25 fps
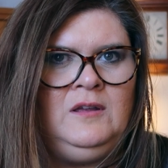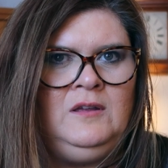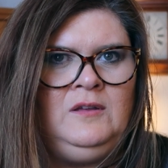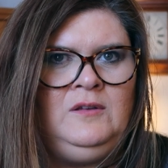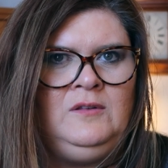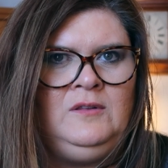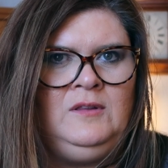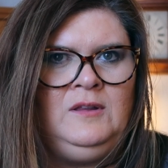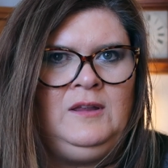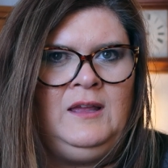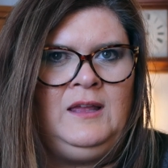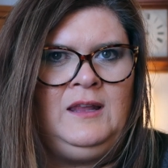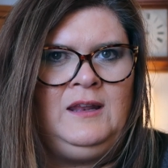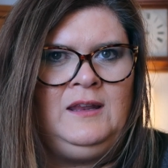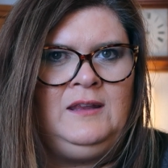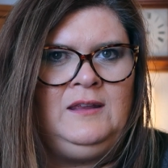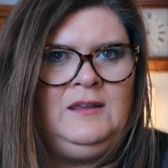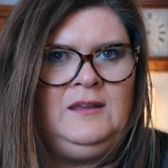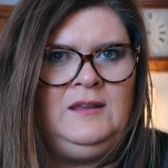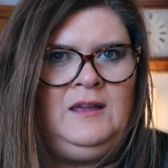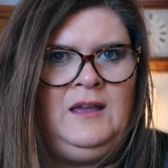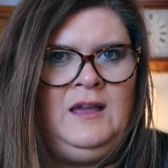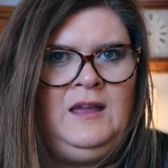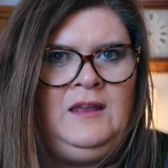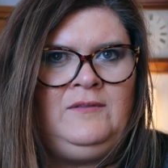Oh, look at
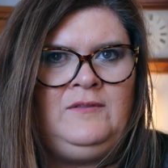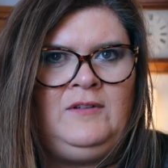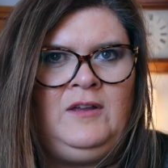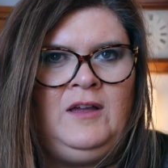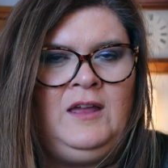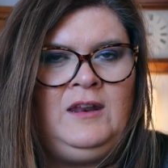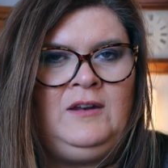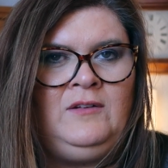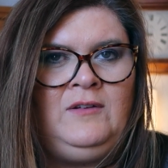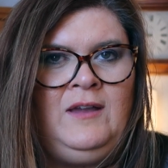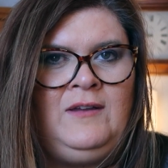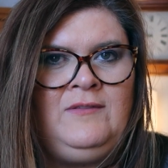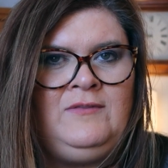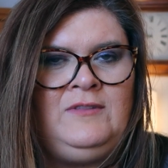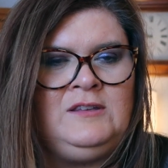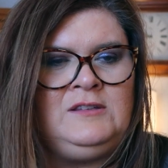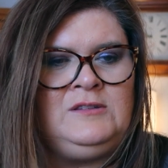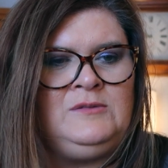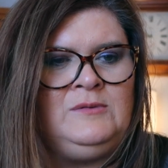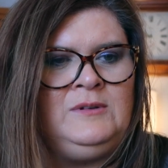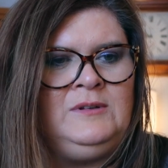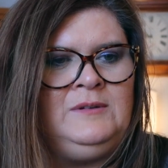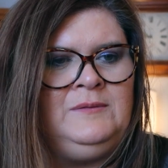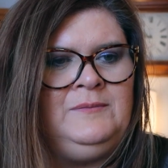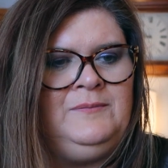it. I don't have
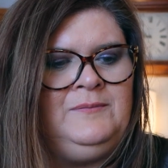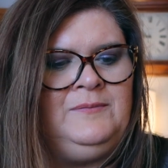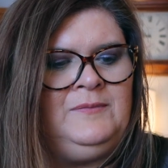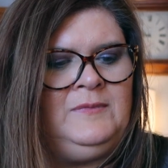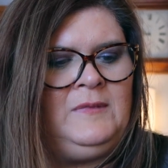this one.